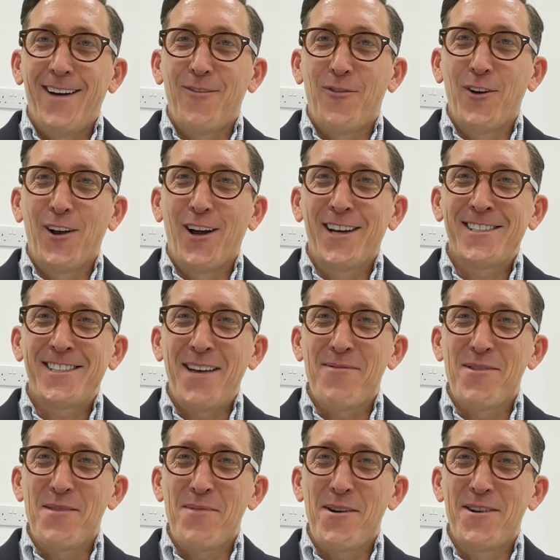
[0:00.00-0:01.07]
one last step
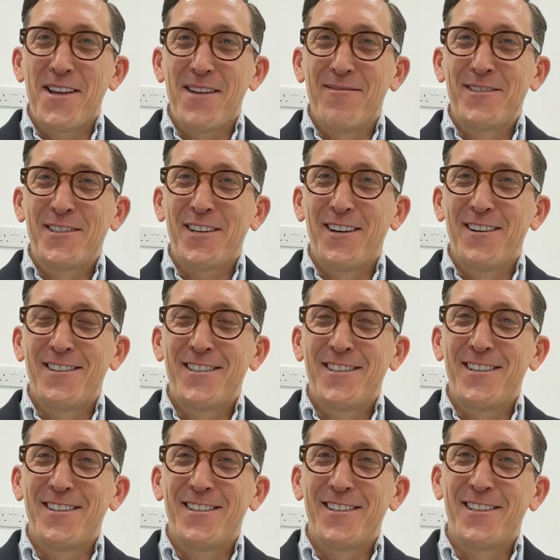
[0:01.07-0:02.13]
on the podium. So
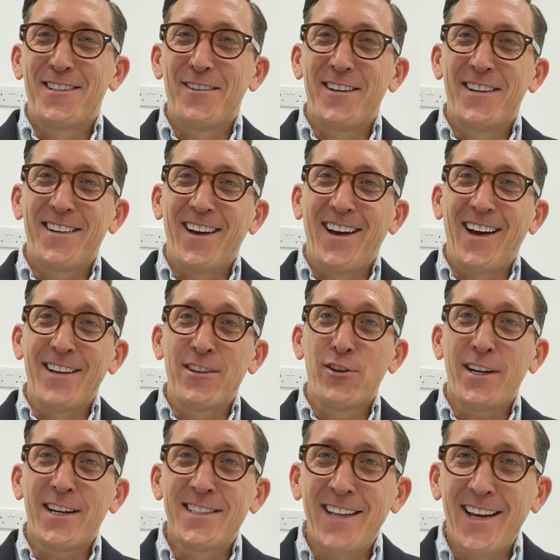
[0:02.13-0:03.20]
to do it and do
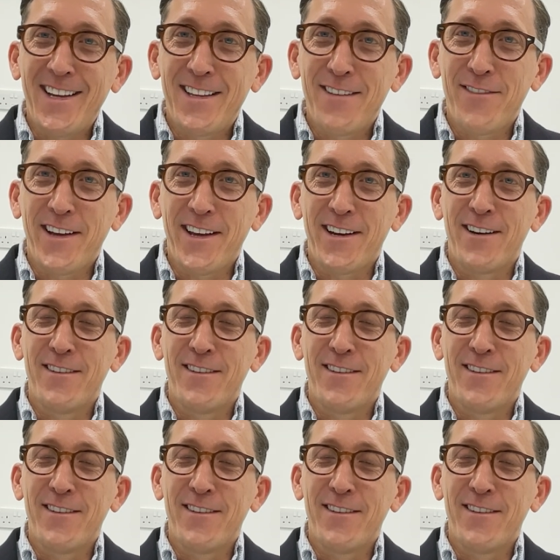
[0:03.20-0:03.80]
it consecutively,